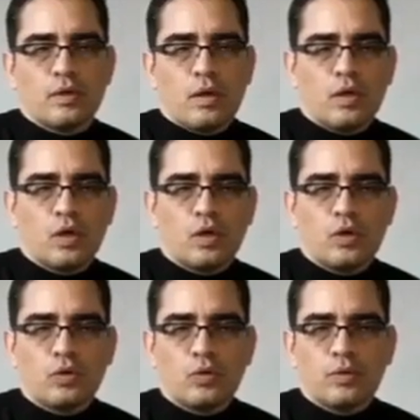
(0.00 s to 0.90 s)

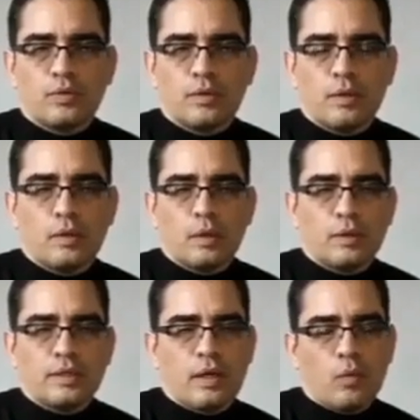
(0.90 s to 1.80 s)
all the
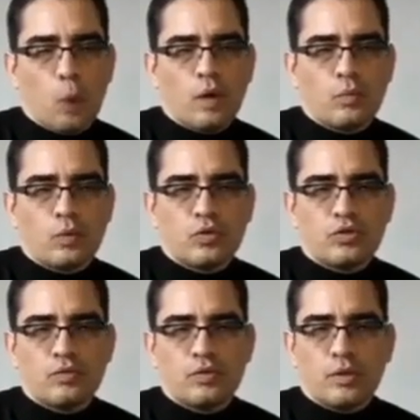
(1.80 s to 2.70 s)
albanimos of
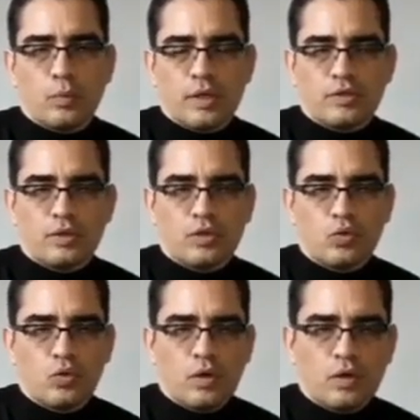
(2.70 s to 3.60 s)
the domestic
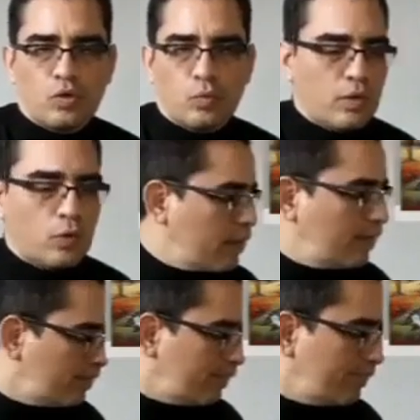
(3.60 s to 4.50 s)
chord. I hope you like
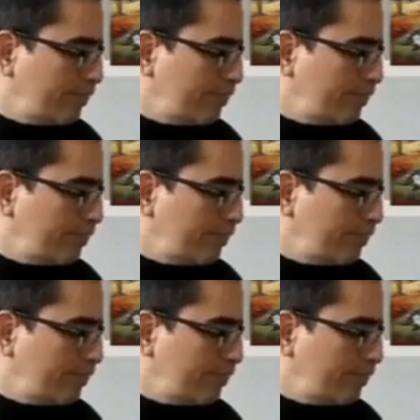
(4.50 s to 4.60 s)
it.